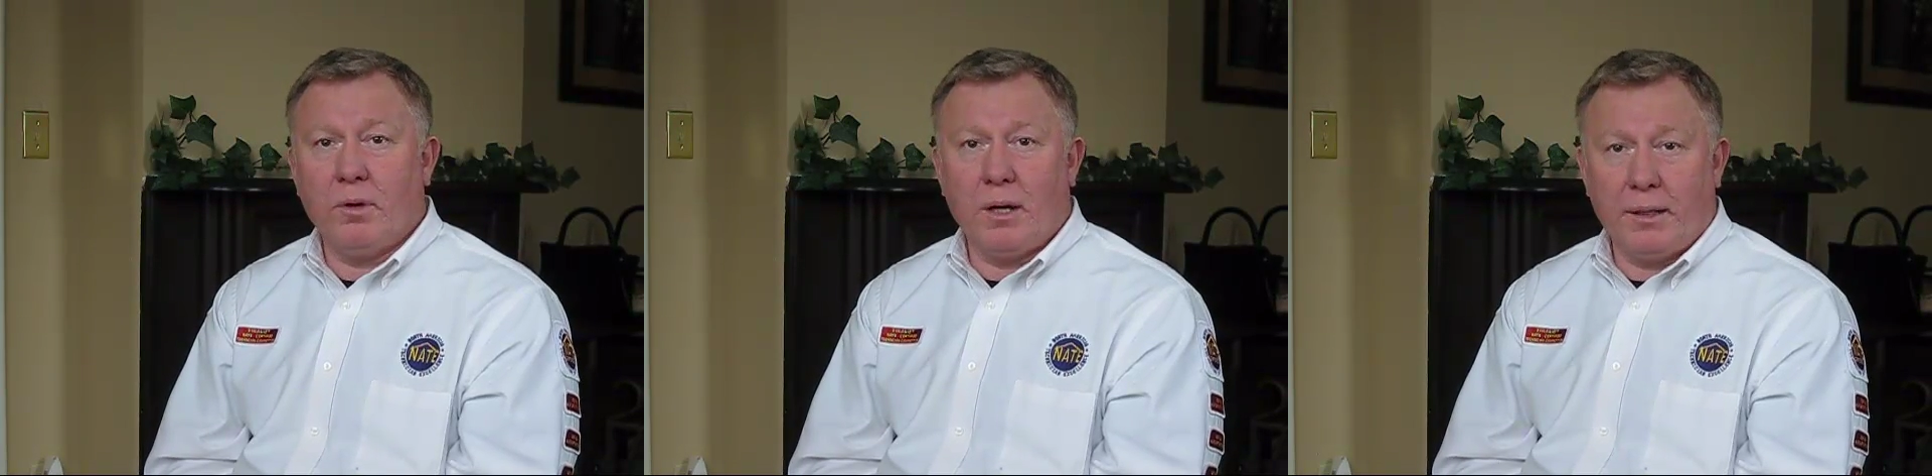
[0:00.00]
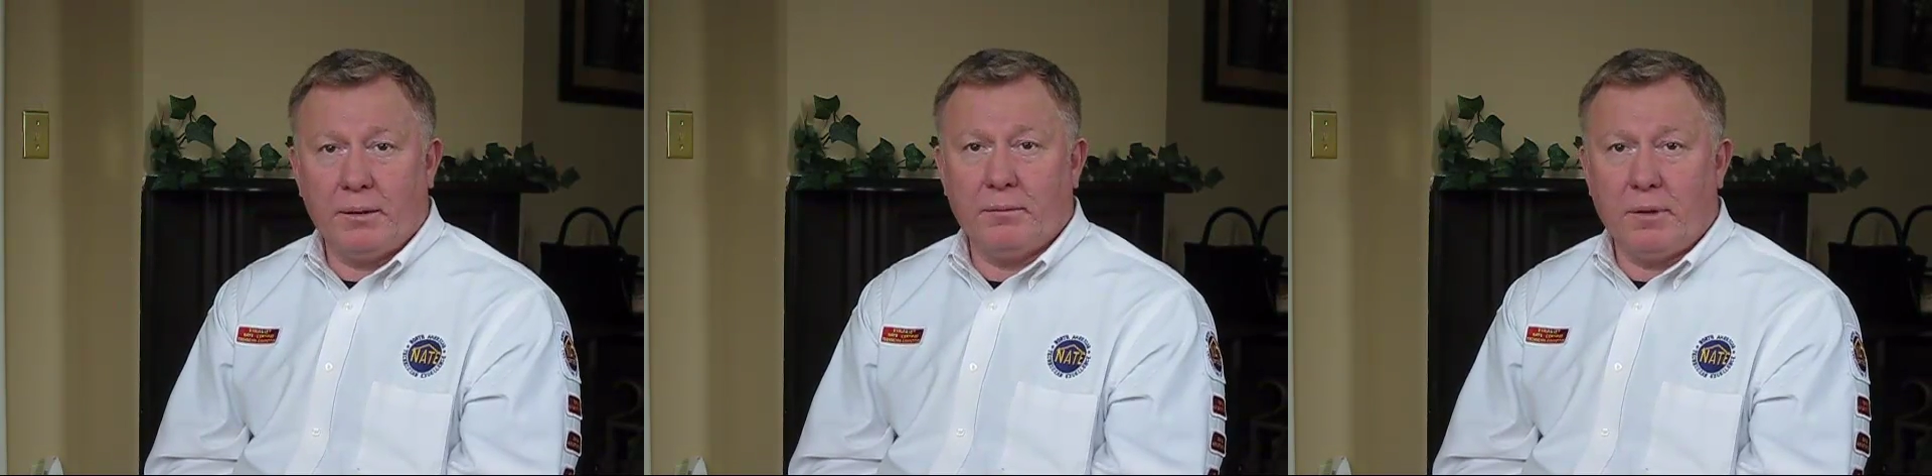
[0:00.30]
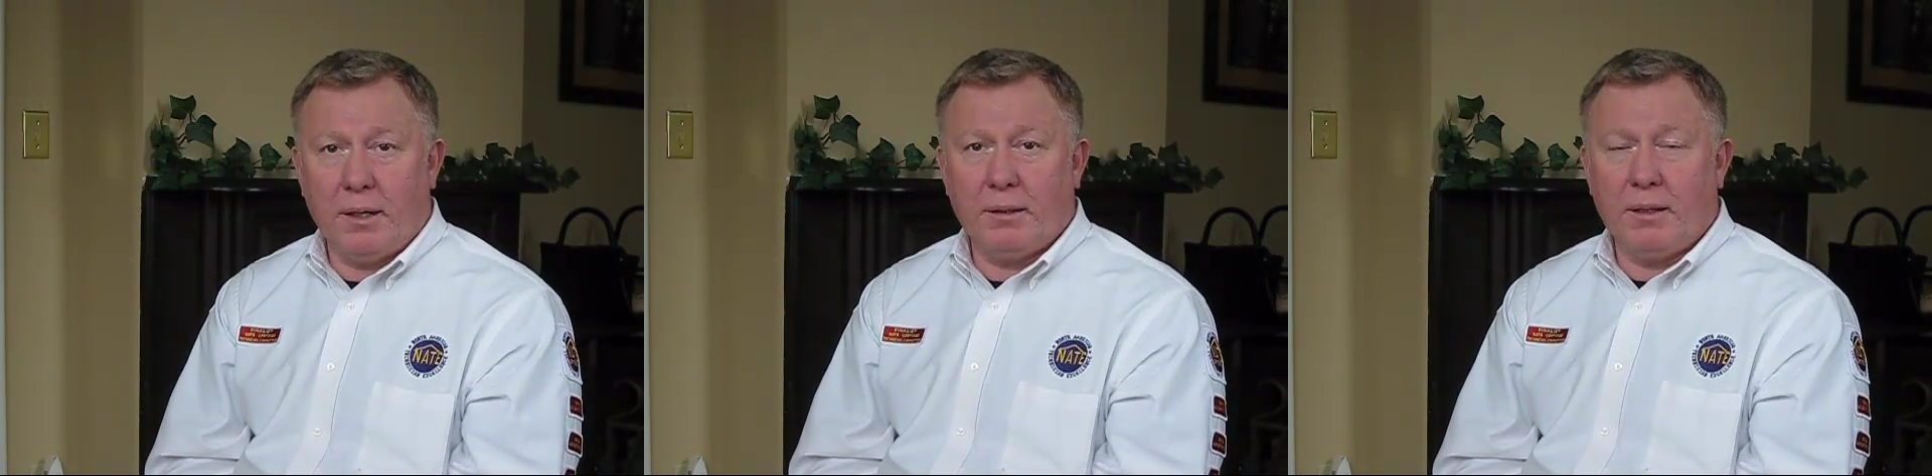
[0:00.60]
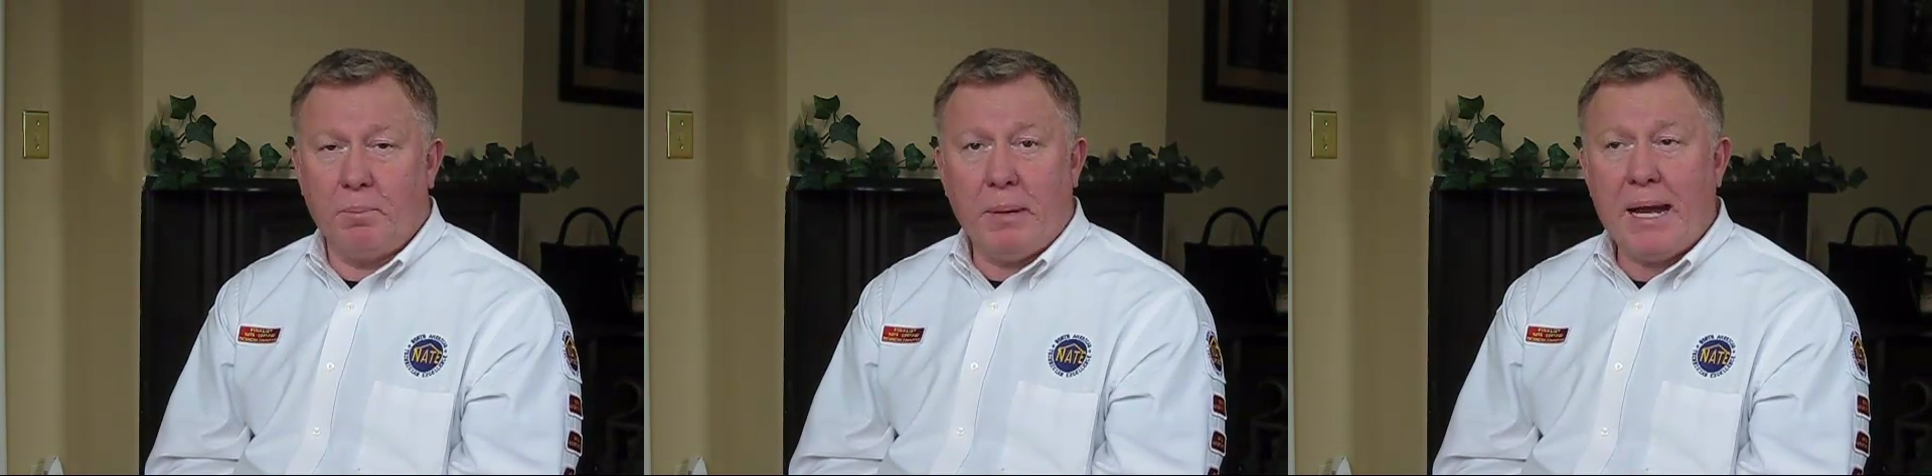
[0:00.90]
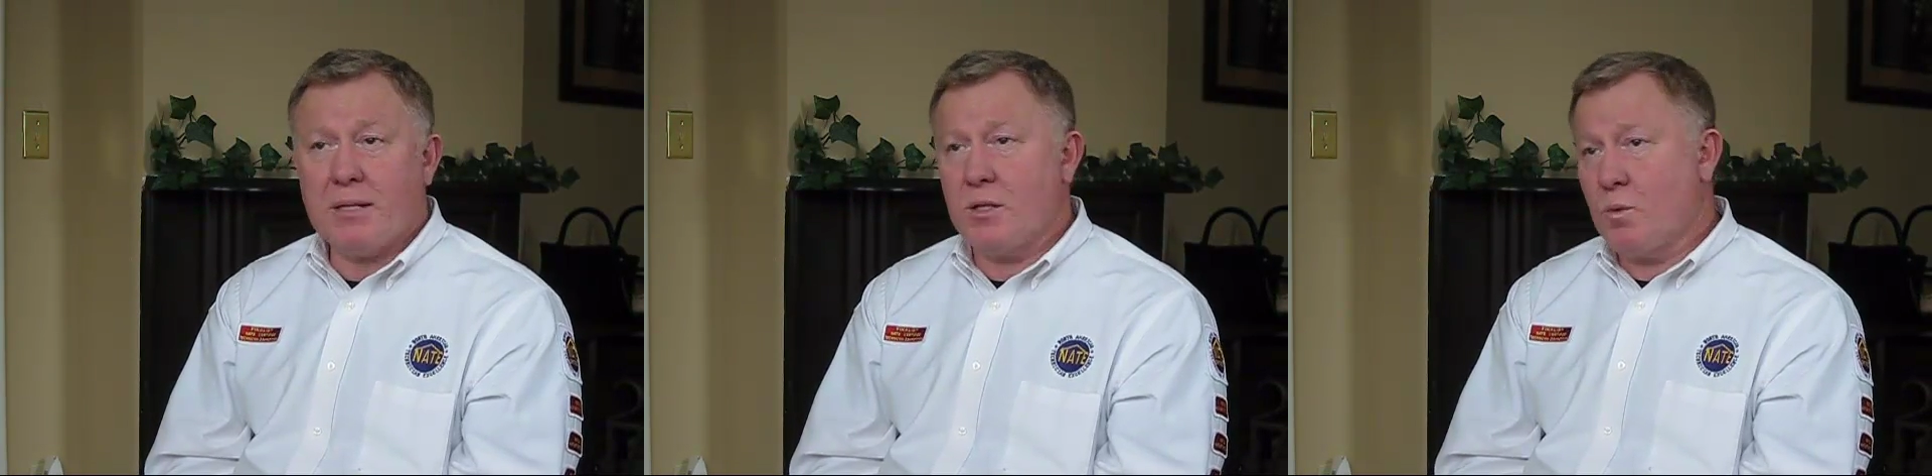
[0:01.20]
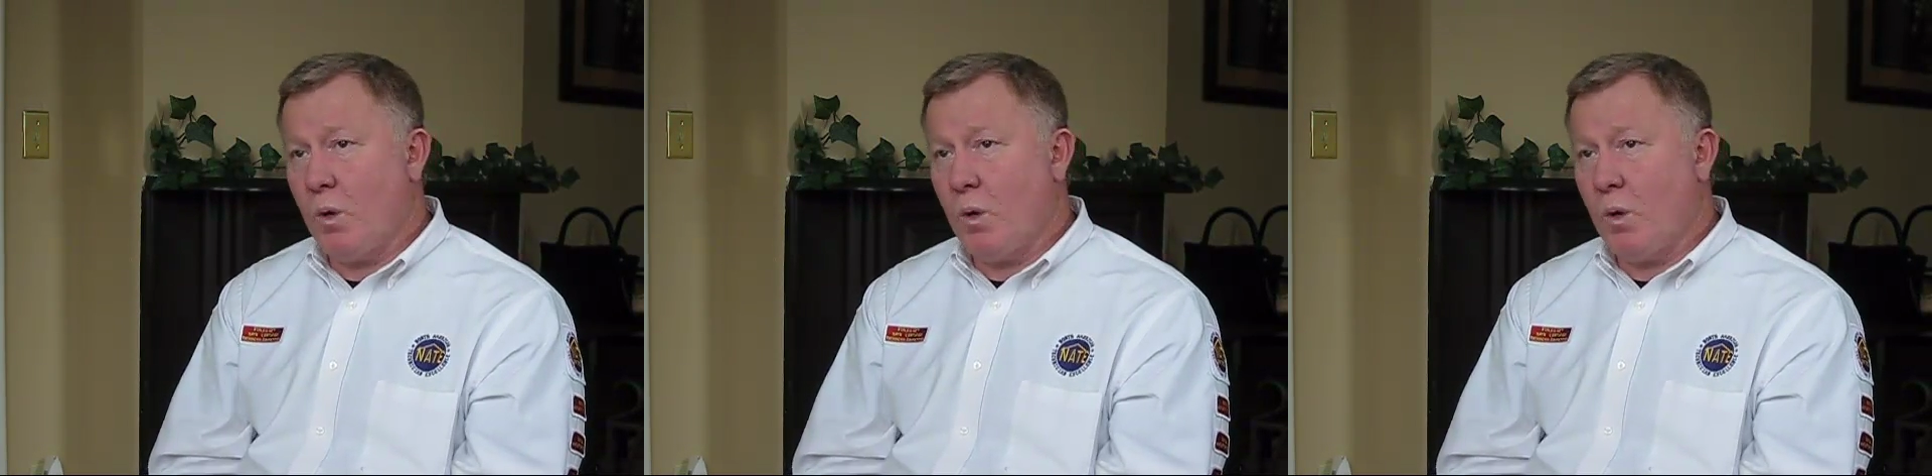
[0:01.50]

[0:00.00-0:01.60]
Right. Right it passes